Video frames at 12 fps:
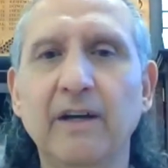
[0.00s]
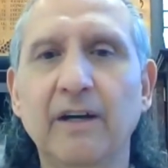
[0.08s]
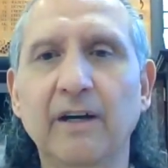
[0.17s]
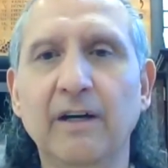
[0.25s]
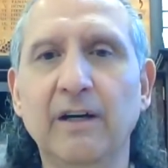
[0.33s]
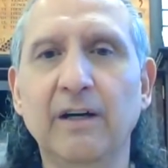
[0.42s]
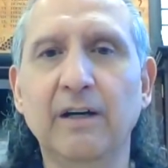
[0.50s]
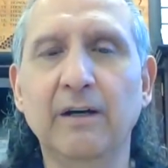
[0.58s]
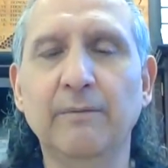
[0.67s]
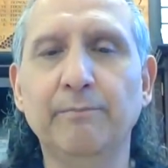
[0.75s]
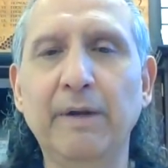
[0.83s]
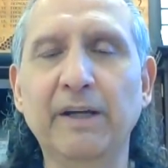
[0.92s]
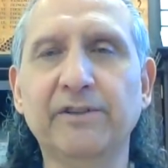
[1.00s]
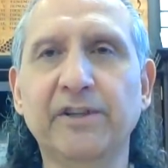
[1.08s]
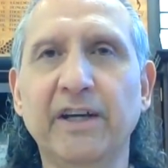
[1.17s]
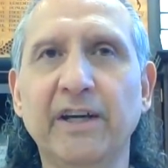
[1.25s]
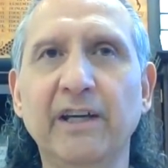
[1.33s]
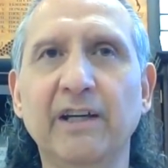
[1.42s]

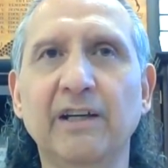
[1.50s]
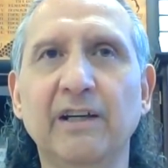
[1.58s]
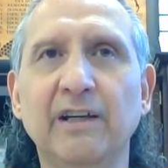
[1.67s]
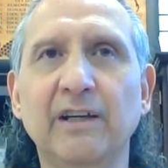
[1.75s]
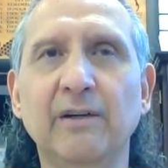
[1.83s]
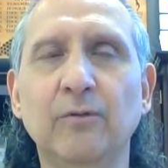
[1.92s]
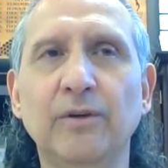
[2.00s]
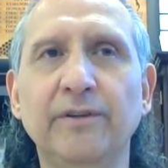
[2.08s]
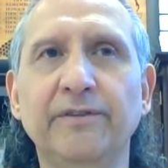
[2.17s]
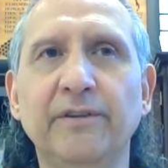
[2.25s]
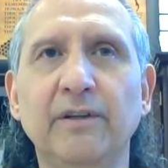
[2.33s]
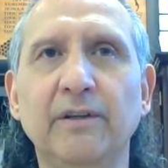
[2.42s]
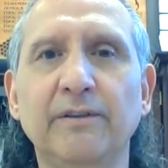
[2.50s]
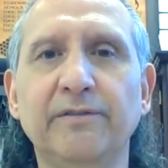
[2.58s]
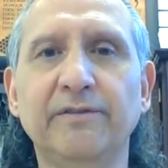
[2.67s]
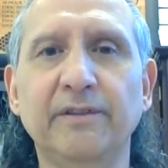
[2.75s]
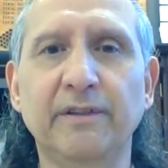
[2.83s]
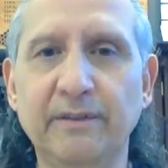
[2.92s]
Baekje was
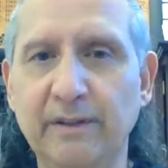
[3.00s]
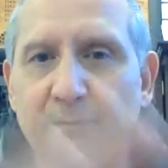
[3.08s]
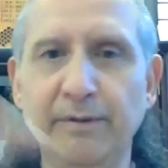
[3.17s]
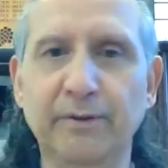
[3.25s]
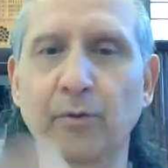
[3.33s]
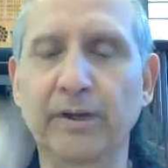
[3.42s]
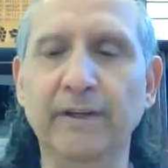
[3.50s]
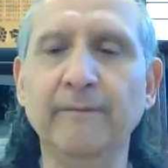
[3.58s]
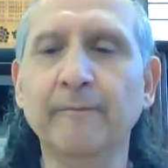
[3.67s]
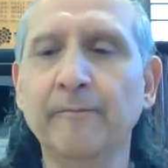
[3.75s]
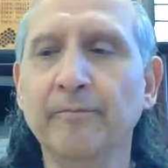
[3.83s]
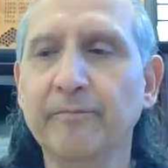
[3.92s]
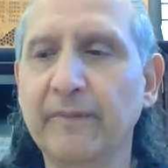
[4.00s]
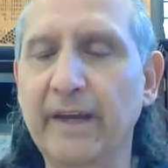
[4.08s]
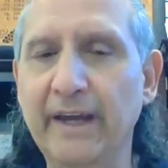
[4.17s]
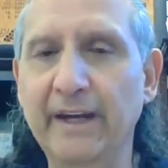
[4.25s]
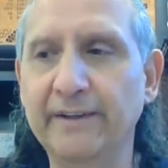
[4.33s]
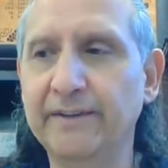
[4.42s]
in between,
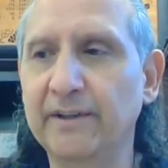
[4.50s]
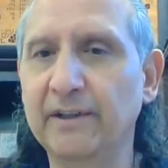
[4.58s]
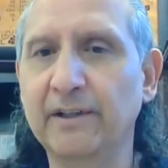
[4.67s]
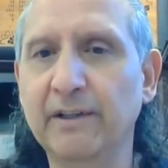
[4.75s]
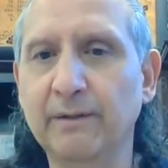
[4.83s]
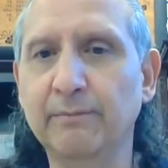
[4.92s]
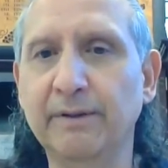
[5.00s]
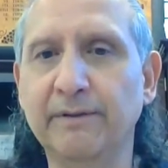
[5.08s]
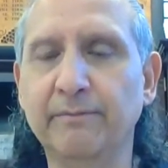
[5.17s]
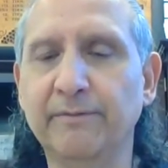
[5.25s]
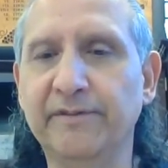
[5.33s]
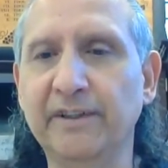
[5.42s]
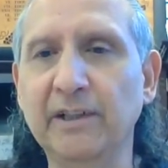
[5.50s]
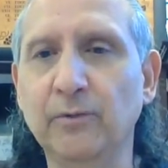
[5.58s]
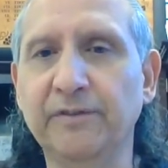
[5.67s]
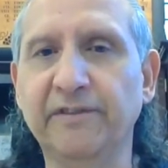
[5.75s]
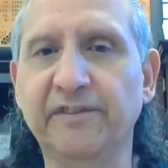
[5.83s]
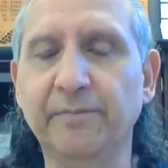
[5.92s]
and but Silla
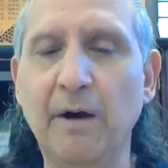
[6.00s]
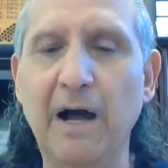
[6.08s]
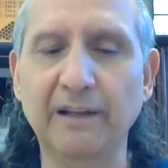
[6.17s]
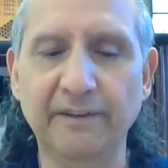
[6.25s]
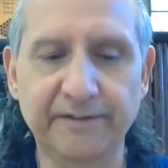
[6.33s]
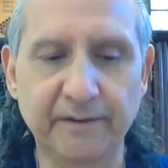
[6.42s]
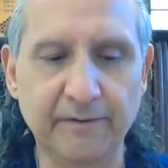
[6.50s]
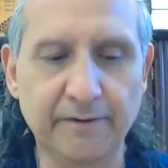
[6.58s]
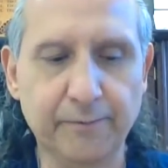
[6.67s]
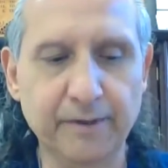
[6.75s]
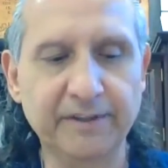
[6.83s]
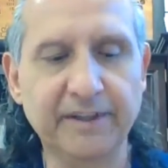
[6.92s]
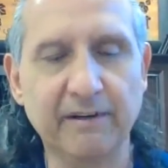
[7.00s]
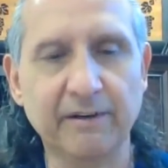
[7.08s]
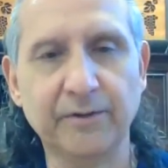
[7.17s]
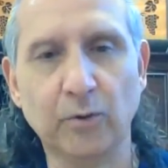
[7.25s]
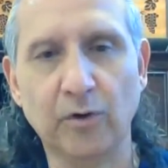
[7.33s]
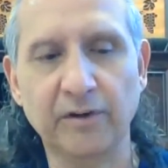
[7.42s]
was the smallest of the 3
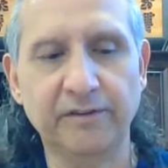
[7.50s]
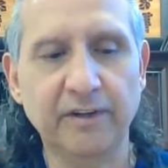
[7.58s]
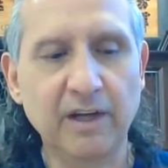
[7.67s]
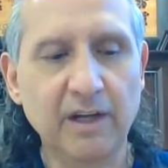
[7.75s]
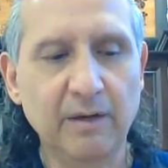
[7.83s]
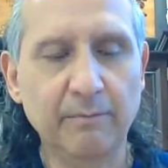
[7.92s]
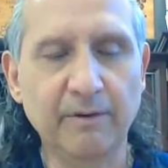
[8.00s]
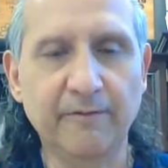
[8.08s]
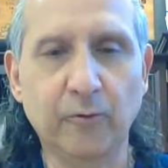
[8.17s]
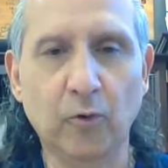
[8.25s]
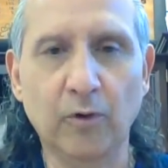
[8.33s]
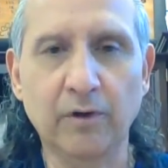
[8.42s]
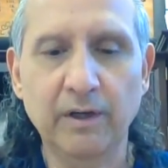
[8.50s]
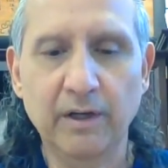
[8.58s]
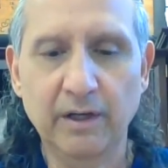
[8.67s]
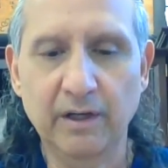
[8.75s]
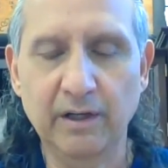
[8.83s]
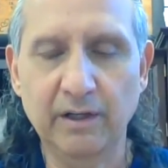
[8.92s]
territories before
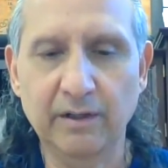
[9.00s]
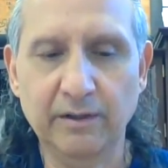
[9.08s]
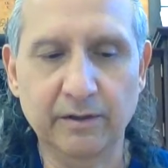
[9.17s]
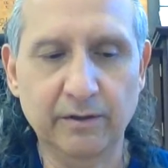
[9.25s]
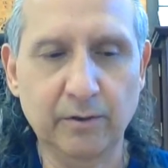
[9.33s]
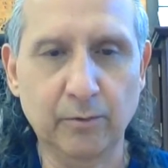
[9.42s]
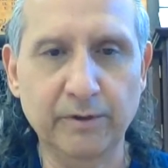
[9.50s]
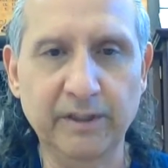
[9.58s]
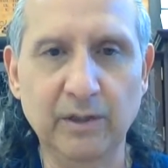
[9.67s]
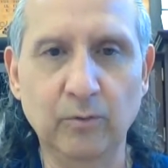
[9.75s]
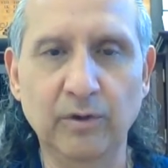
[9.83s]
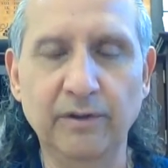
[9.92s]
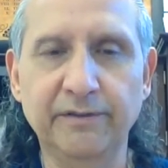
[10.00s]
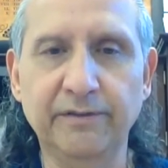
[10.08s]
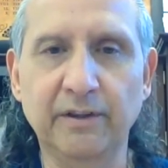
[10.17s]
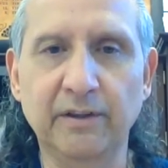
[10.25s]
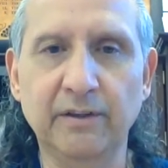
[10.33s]
Korea was